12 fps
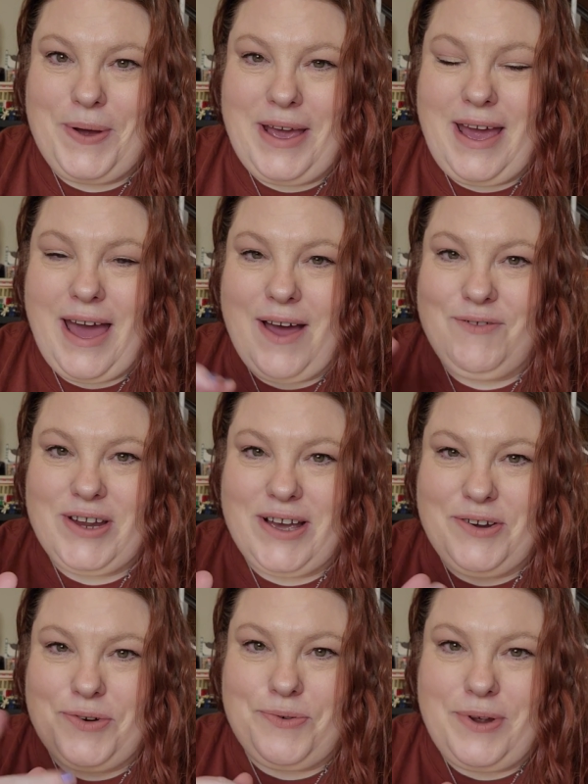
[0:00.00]
we have
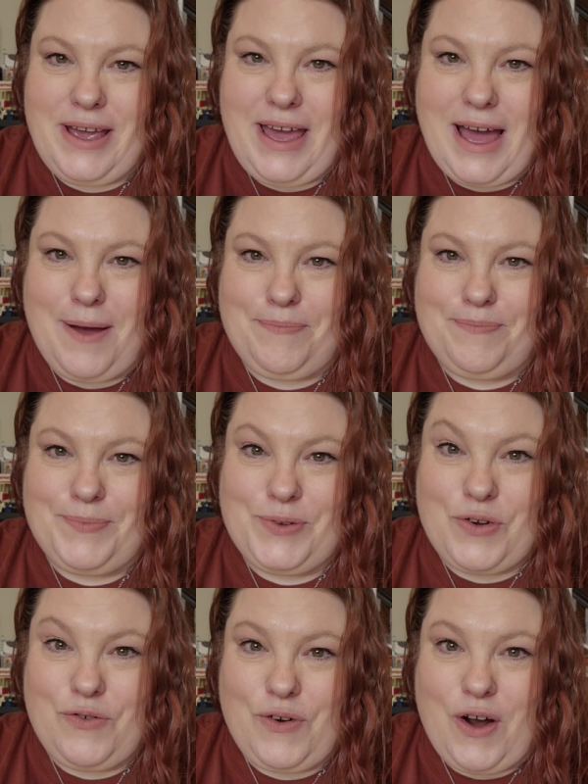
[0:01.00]
done to recap
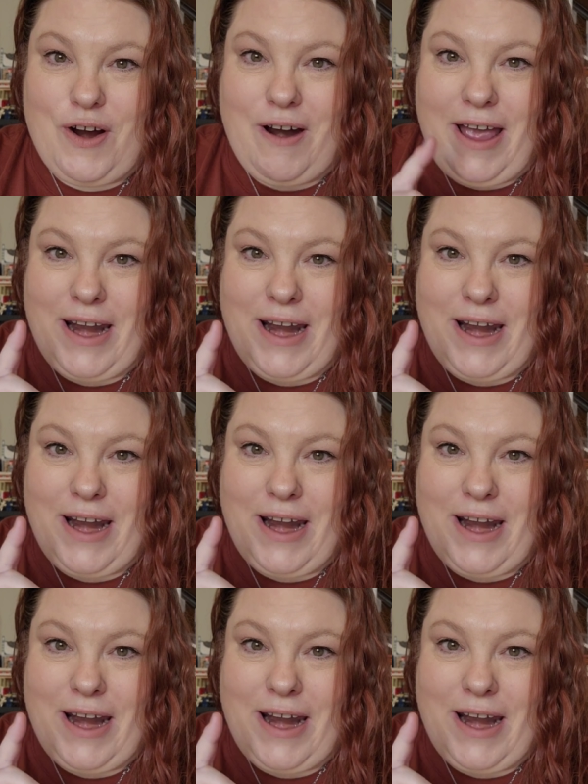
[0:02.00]
so far,